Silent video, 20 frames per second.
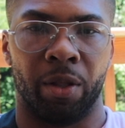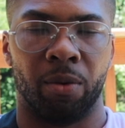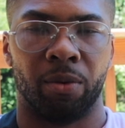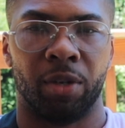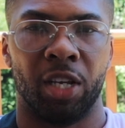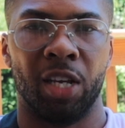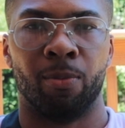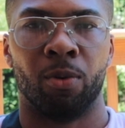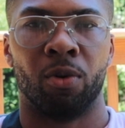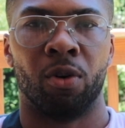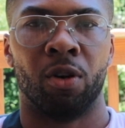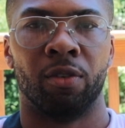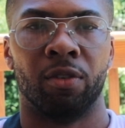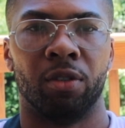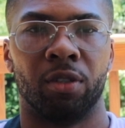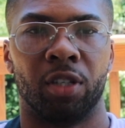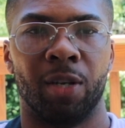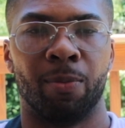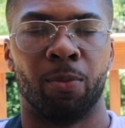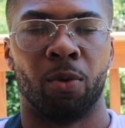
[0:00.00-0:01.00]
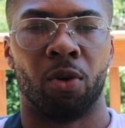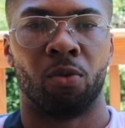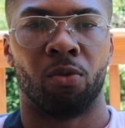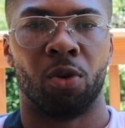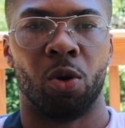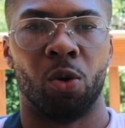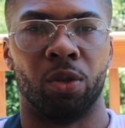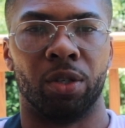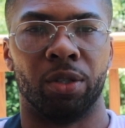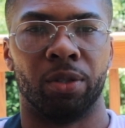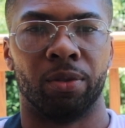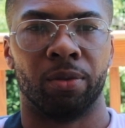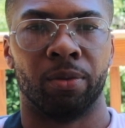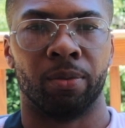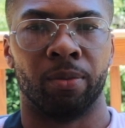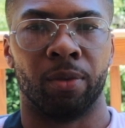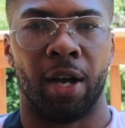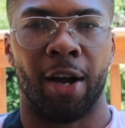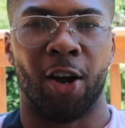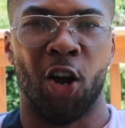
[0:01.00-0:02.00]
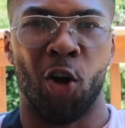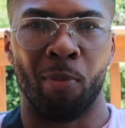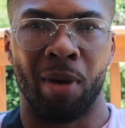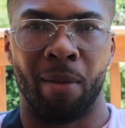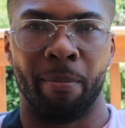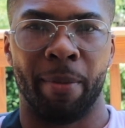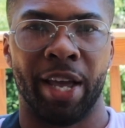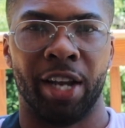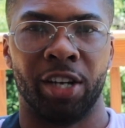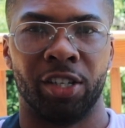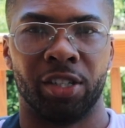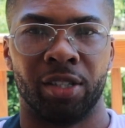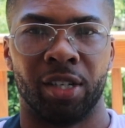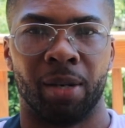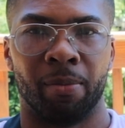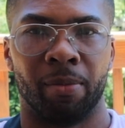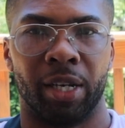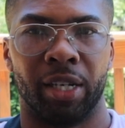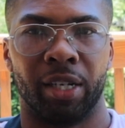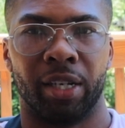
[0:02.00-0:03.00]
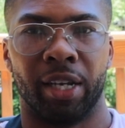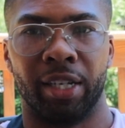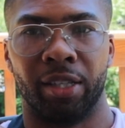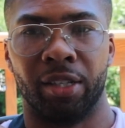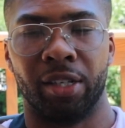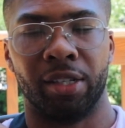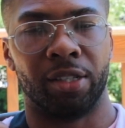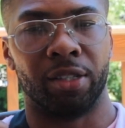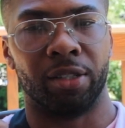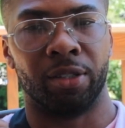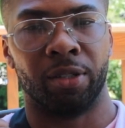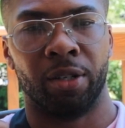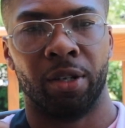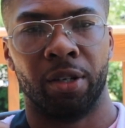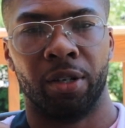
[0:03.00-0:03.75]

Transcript: keep on rolling. I call my manager. I'm like, hey, listen,